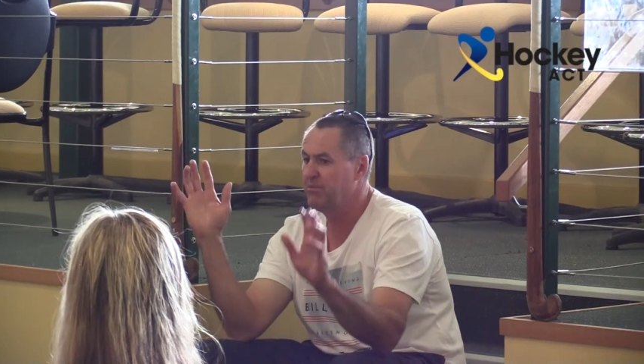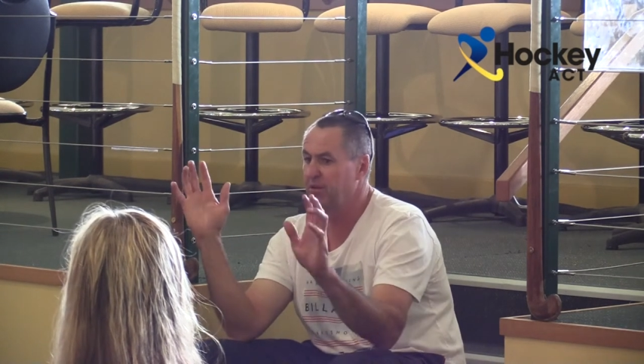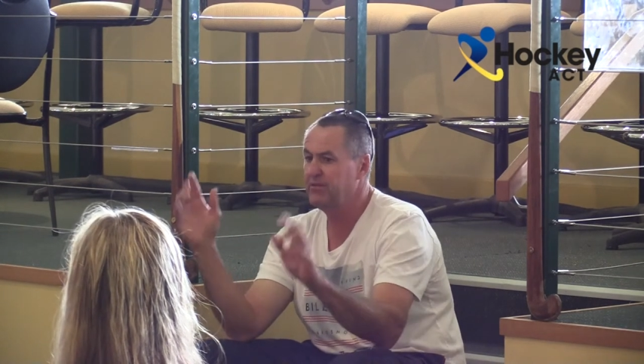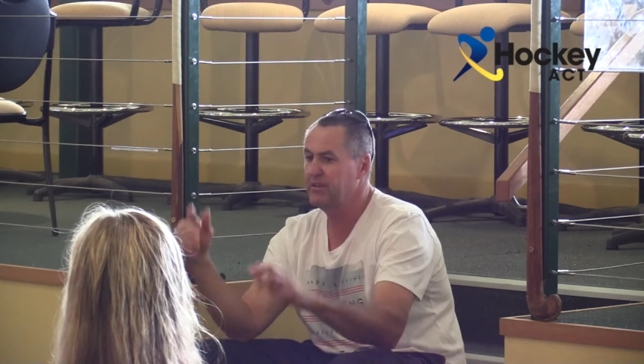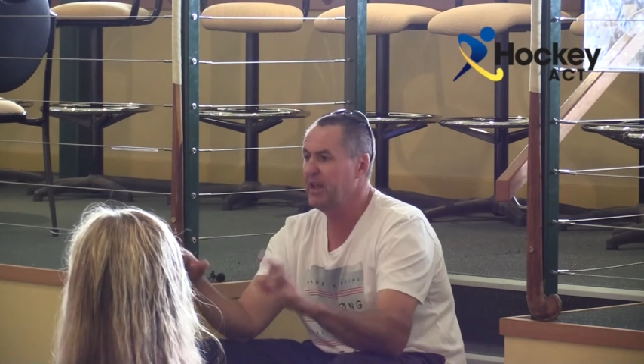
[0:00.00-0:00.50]

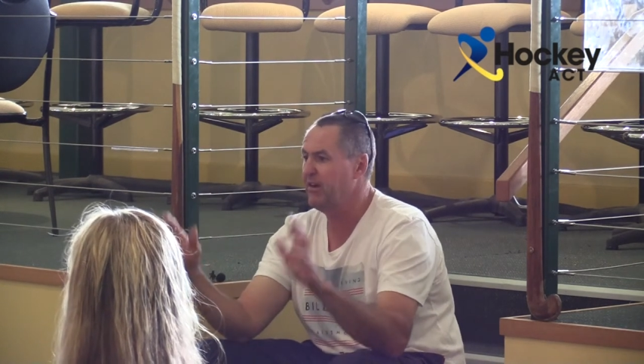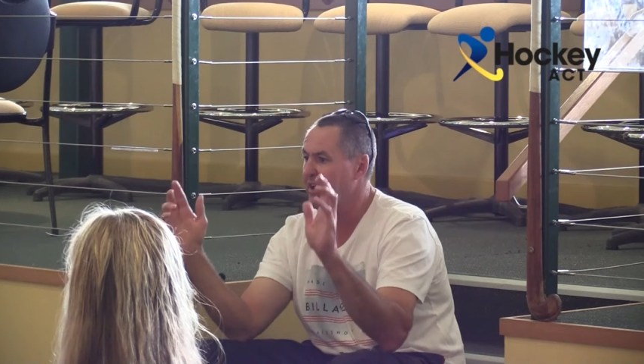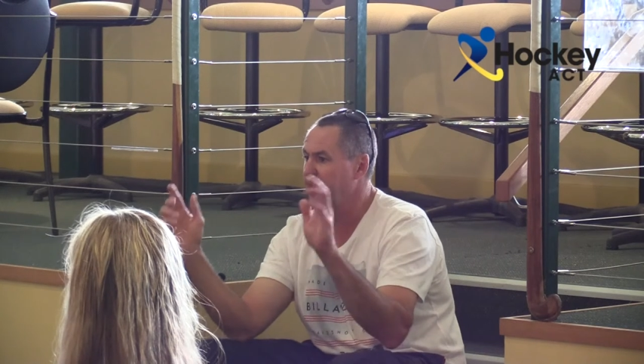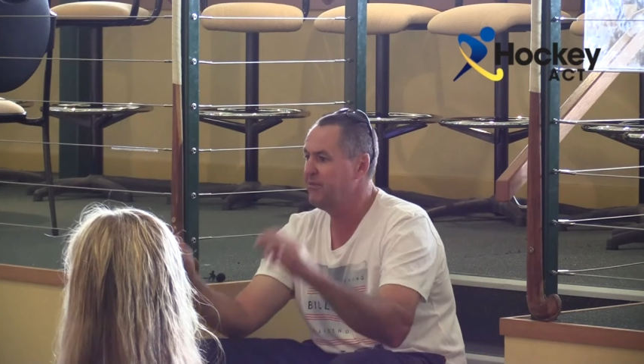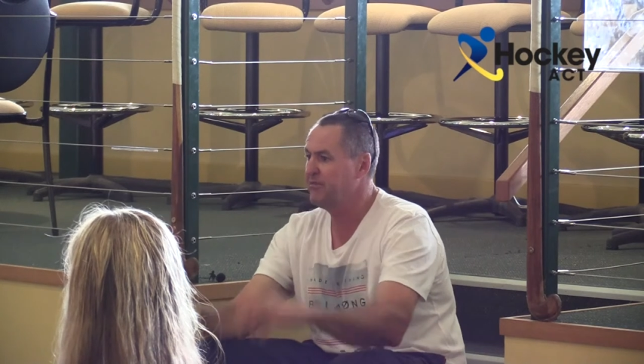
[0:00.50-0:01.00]
Perfect, hour
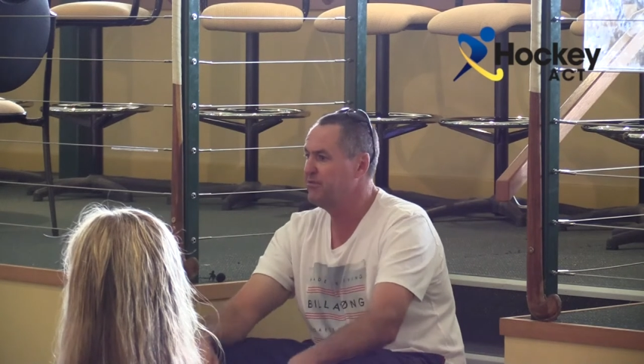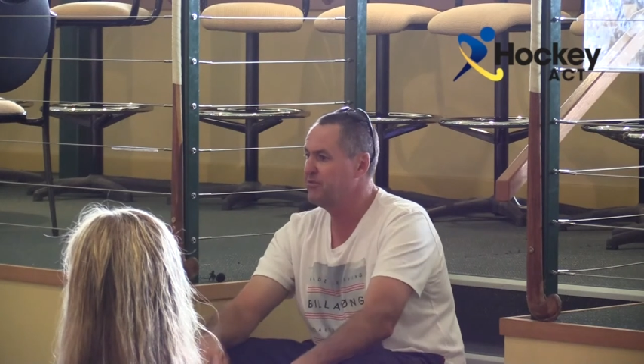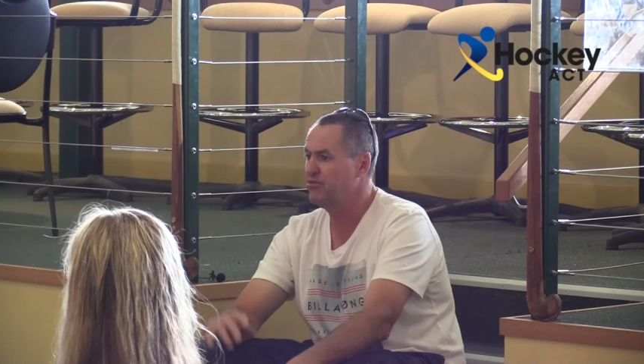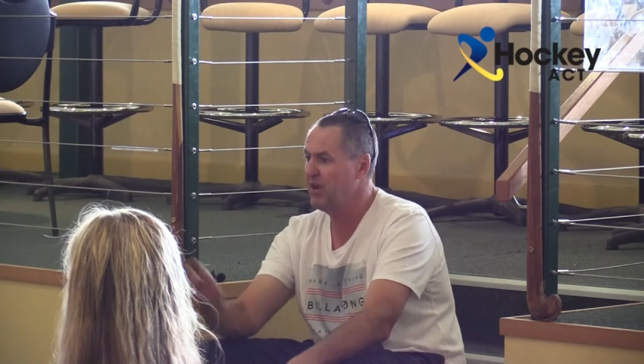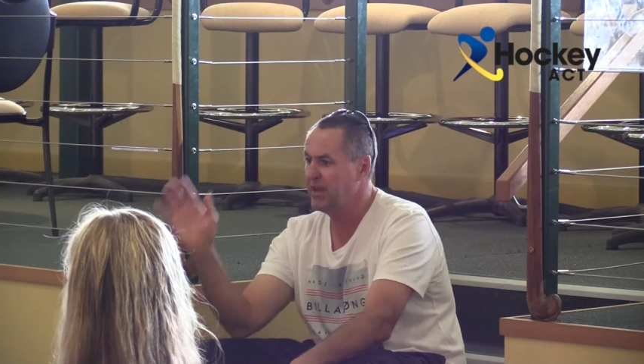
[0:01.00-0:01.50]
and a
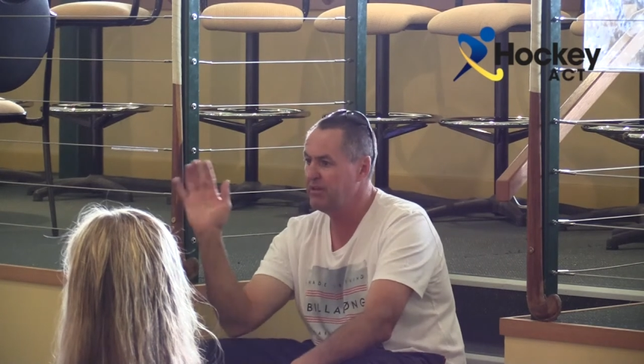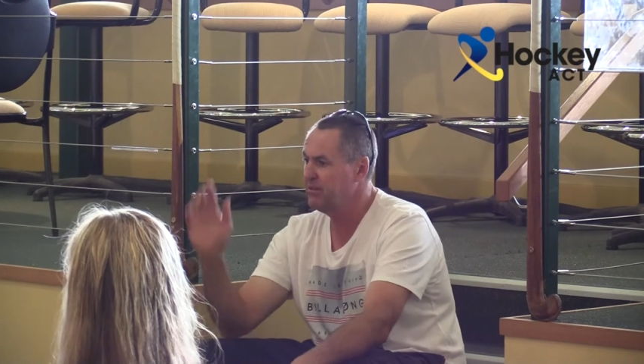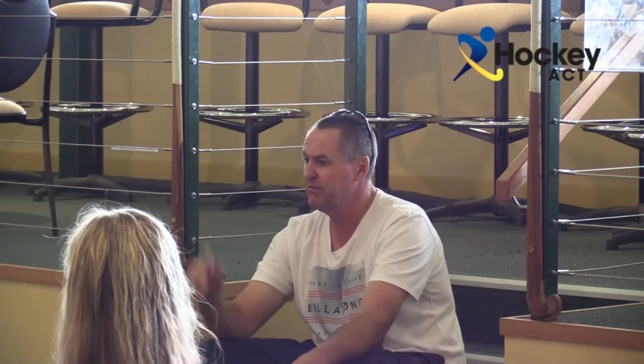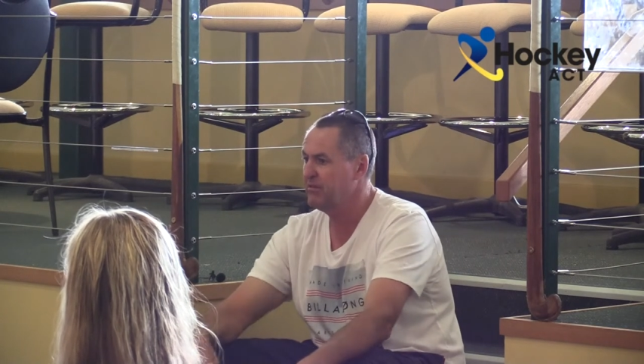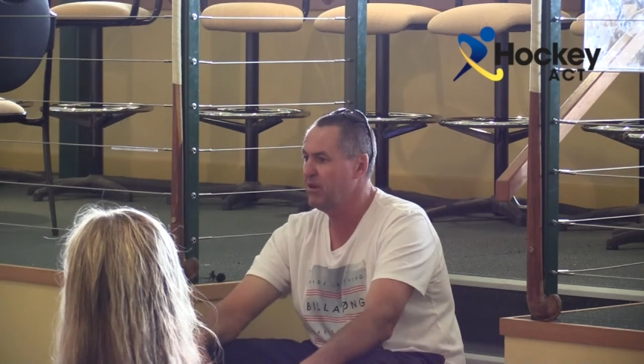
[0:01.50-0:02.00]
half,
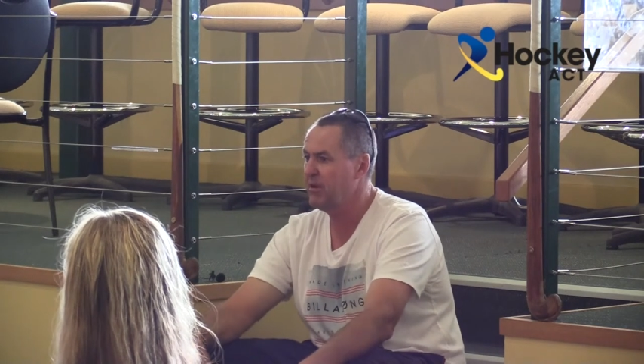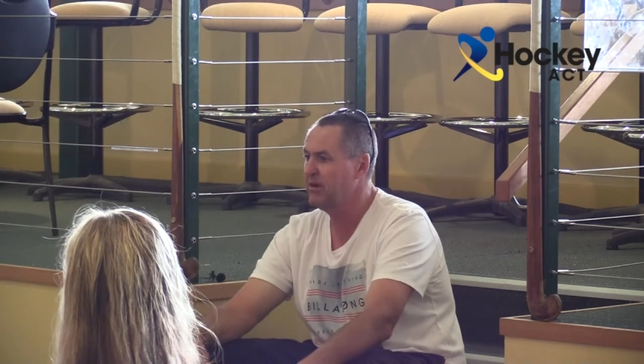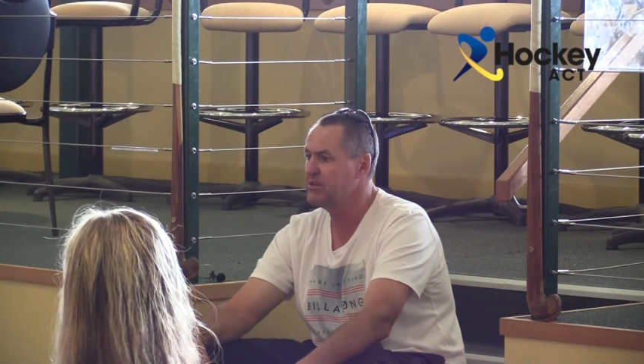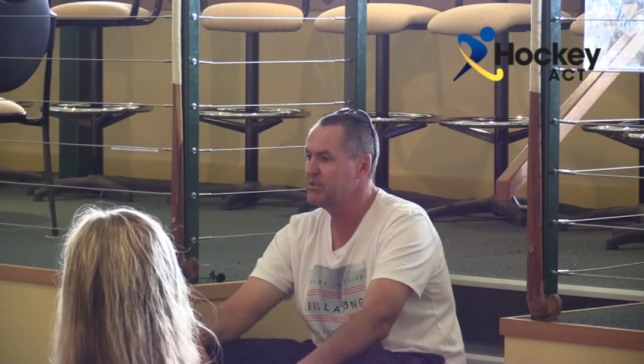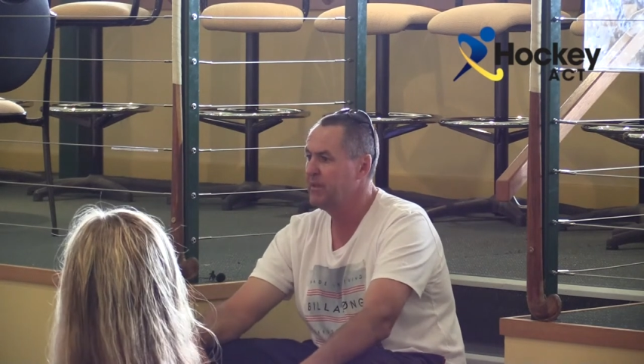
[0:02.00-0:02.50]
trained, no
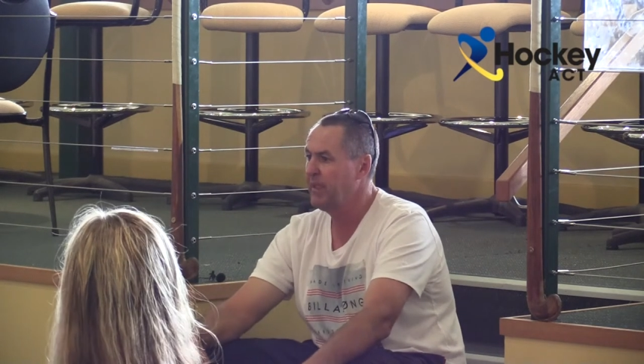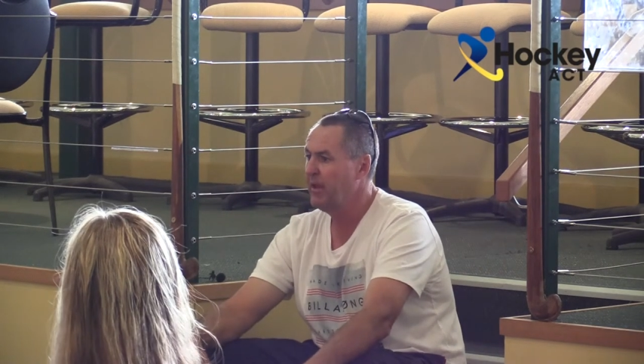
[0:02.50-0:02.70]
worries.